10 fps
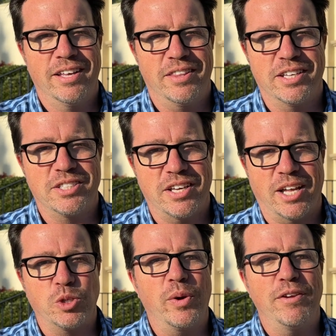this
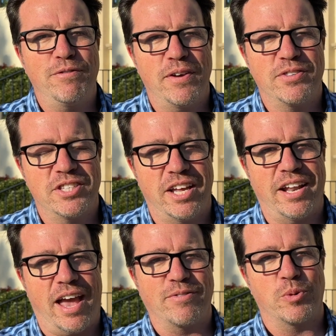25th
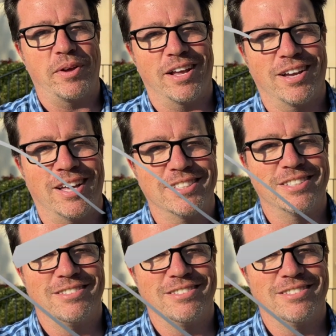Sunday after Pentecost.